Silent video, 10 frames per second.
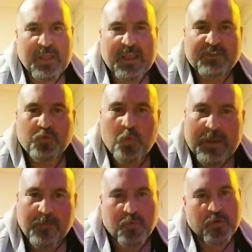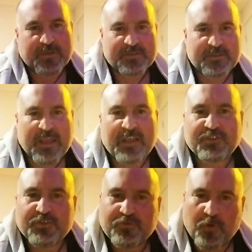its weak points, its
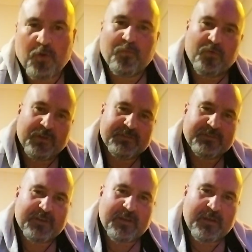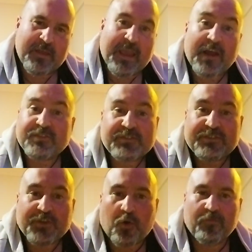strong points, how to
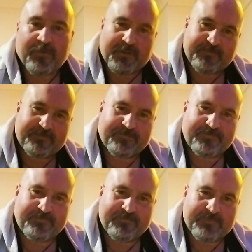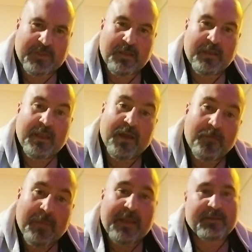dissolve it, how to
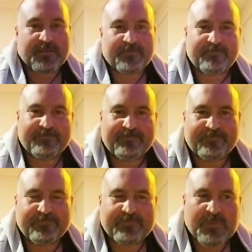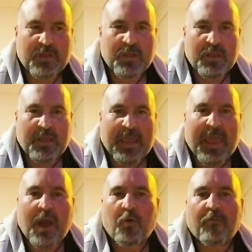make it,
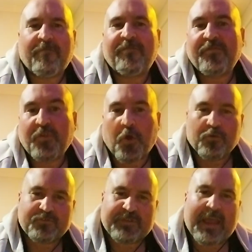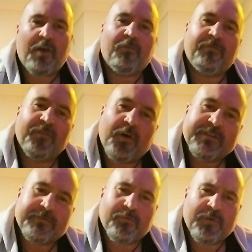how it floats, how it
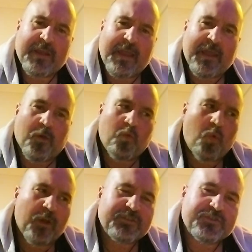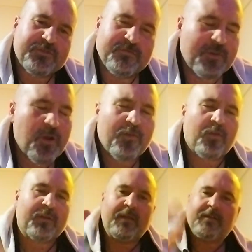flies through the air. What's, you know,
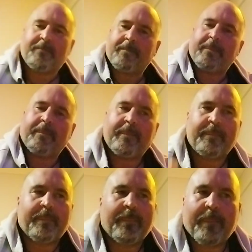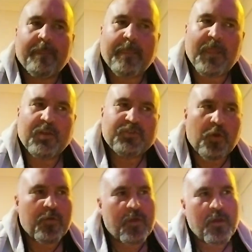like,
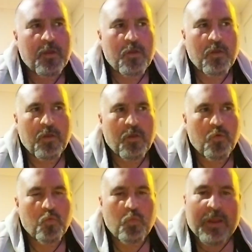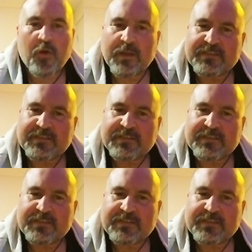so when I